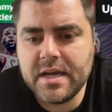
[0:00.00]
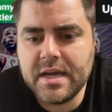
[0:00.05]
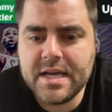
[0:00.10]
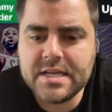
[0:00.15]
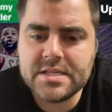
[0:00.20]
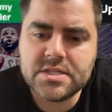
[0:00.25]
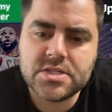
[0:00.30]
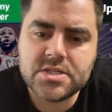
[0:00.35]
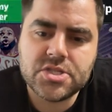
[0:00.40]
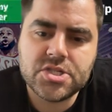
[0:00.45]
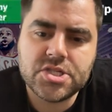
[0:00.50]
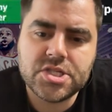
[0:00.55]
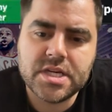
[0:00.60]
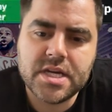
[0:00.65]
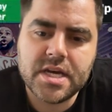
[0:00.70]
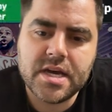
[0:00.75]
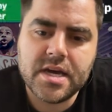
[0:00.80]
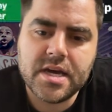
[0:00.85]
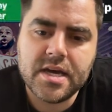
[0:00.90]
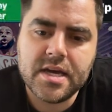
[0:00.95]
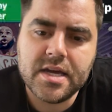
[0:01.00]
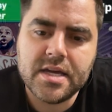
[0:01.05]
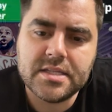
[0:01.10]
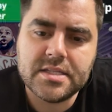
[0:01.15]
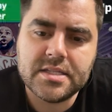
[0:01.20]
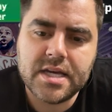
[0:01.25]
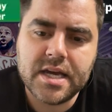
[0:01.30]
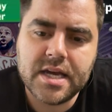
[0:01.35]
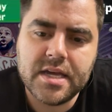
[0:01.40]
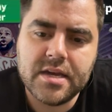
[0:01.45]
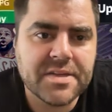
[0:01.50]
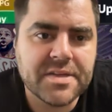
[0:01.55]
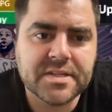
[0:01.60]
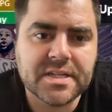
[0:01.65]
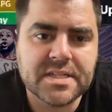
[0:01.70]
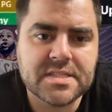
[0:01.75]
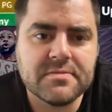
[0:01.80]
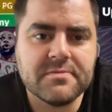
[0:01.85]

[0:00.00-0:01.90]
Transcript: SGA, Tate. I think that's a